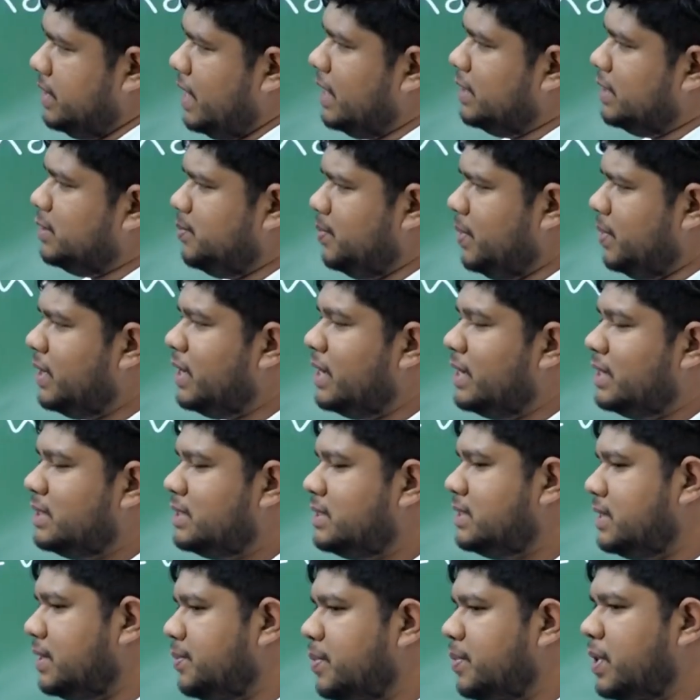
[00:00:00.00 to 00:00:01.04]
That means it's
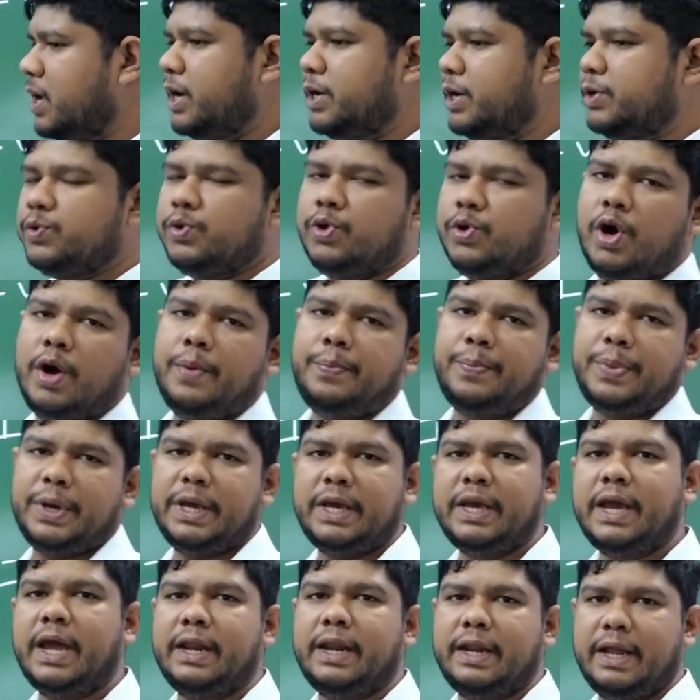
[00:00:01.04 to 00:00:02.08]
similar to your
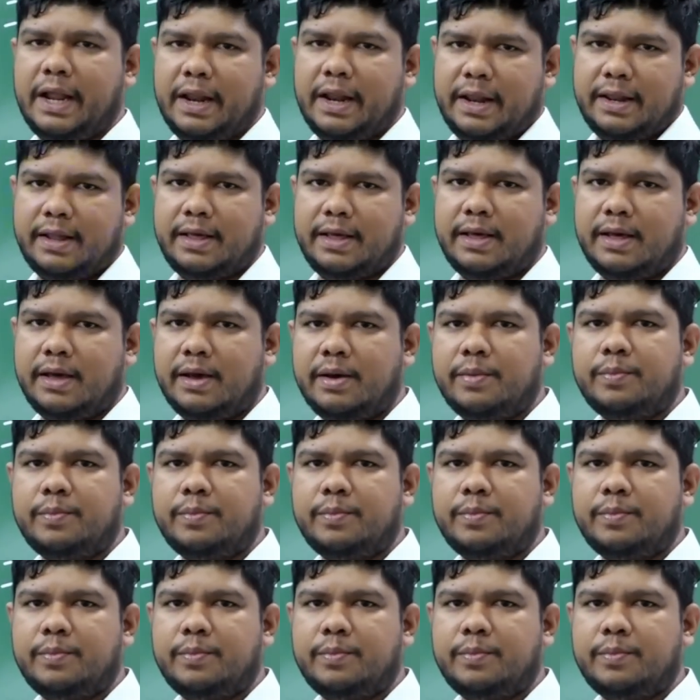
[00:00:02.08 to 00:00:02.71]
P&L,